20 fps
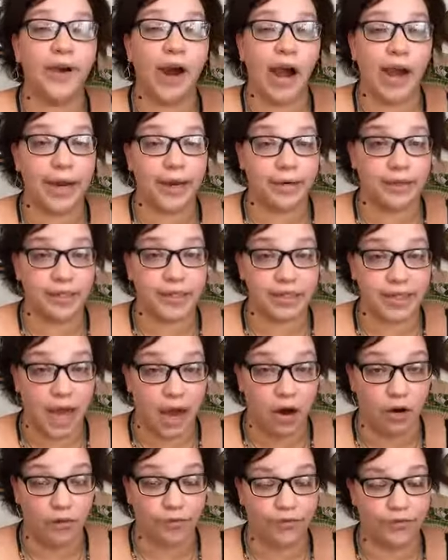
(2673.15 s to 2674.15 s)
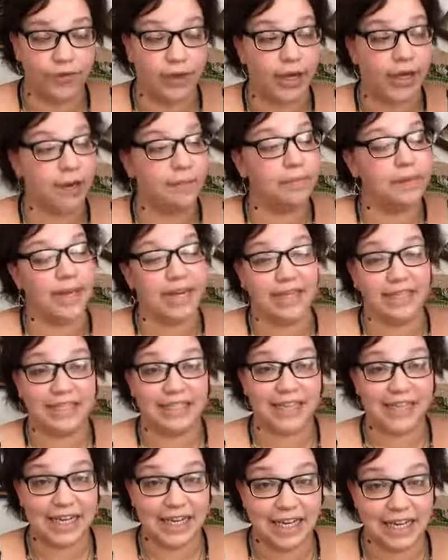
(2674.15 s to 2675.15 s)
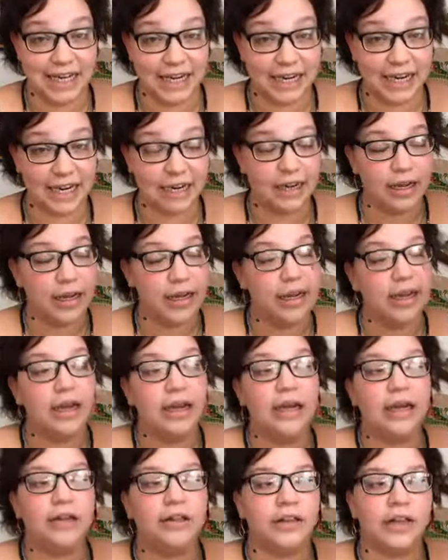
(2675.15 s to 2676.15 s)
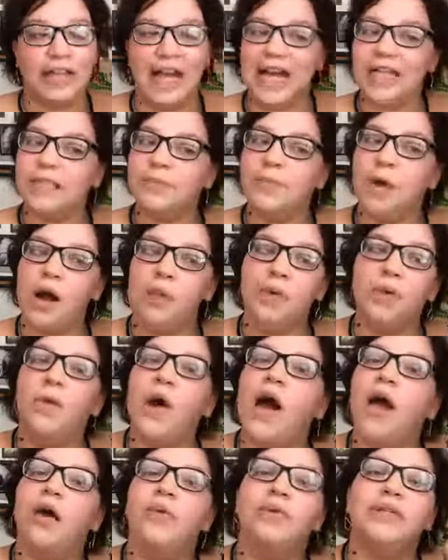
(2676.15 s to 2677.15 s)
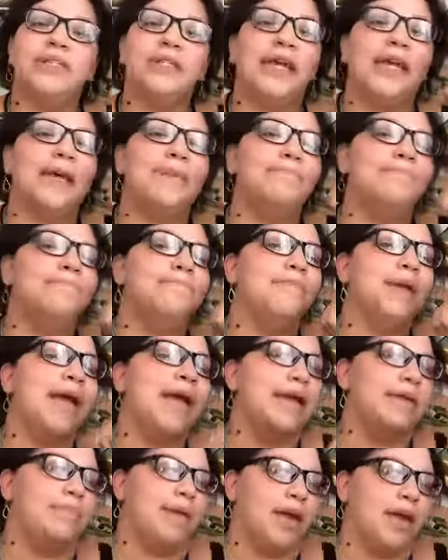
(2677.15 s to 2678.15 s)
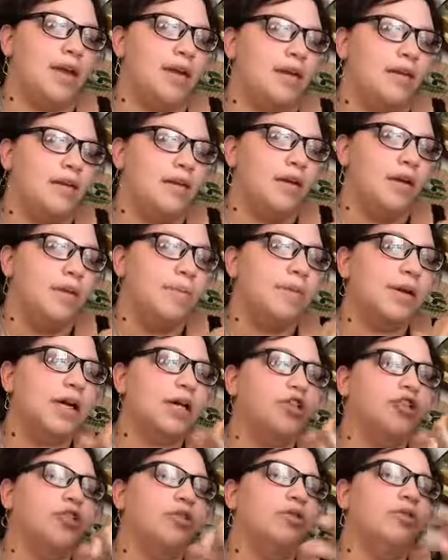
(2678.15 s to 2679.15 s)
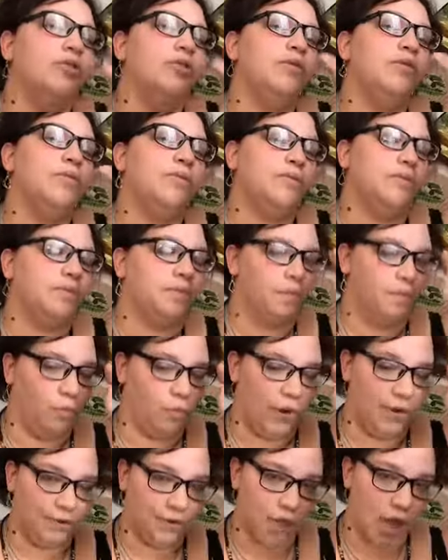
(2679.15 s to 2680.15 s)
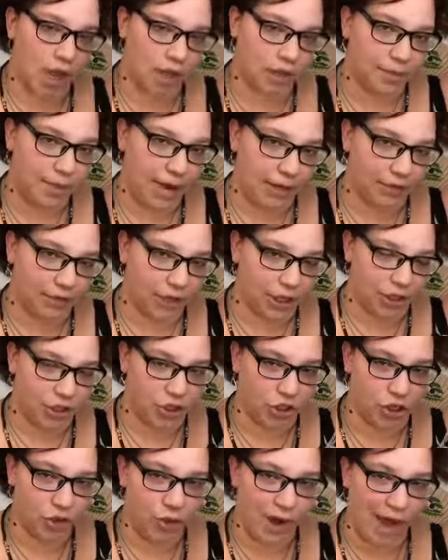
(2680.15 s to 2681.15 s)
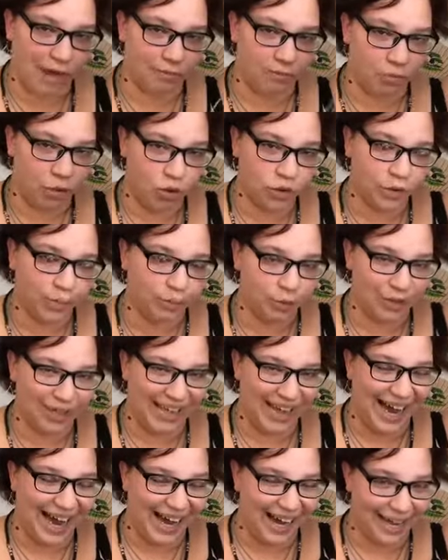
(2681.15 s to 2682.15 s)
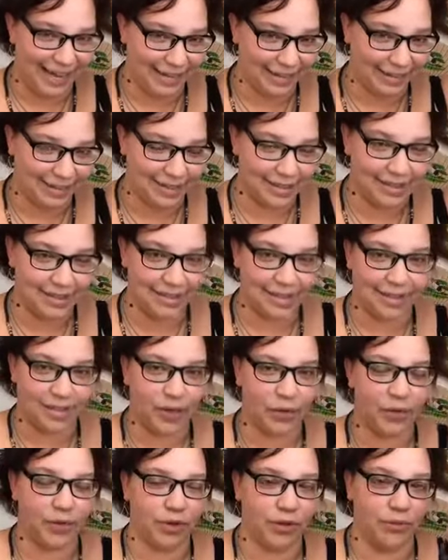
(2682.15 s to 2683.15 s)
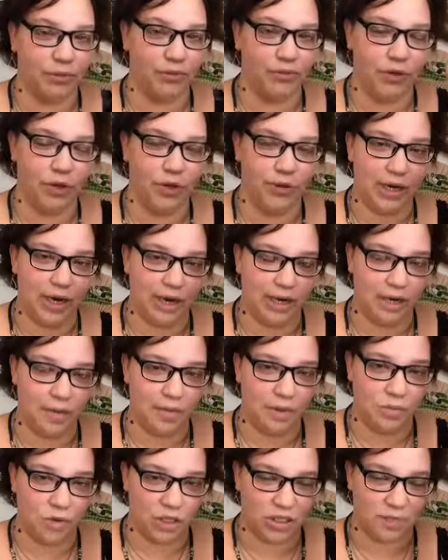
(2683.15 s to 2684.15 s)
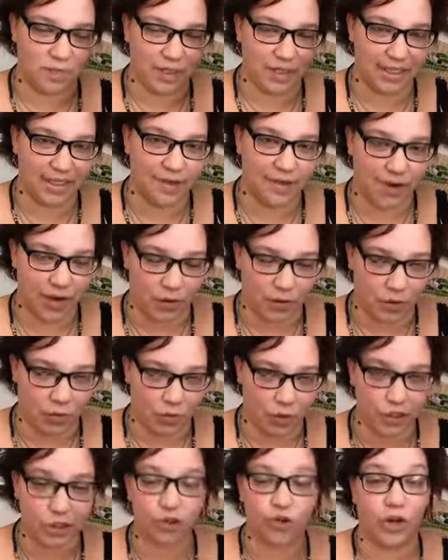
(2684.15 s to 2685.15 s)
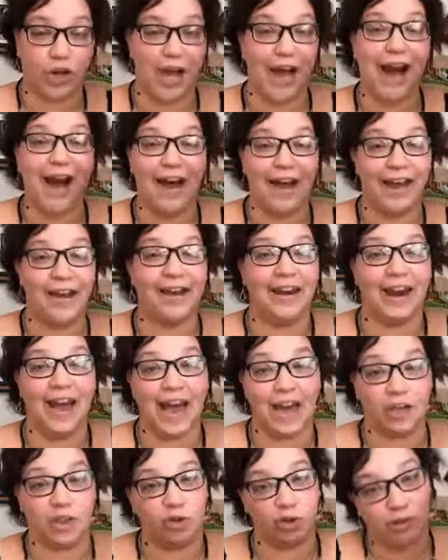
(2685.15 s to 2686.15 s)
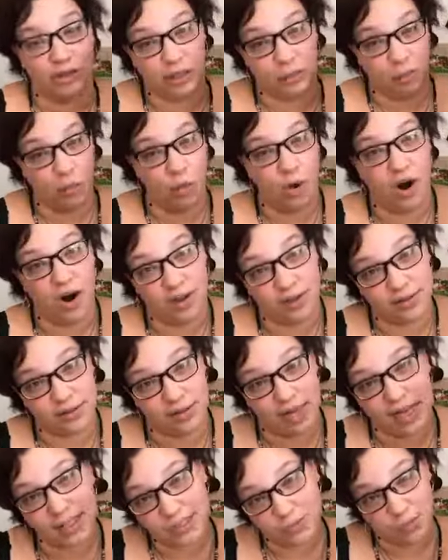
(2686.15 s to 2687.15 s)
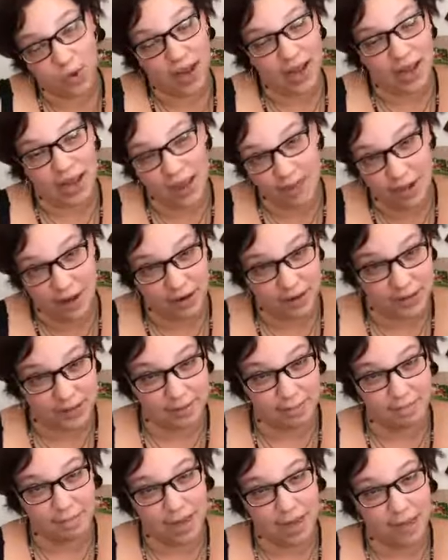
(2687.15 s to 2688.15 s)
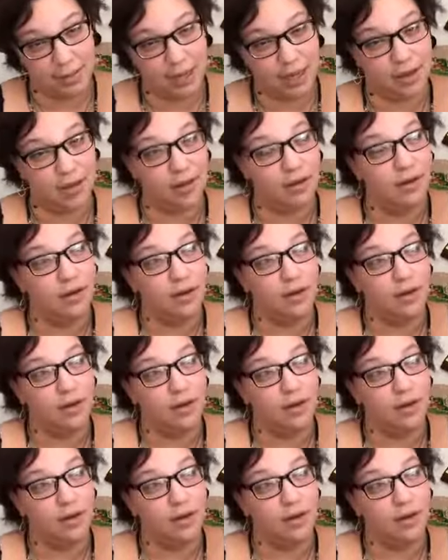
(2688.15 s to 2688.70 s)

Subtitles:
higher self. It can be a deity. That's probably why it was like maybe. Because we've talked about this, you have multiple guides. So you needed to be more specific with which guide it actually was. That's why it came out as a maybe.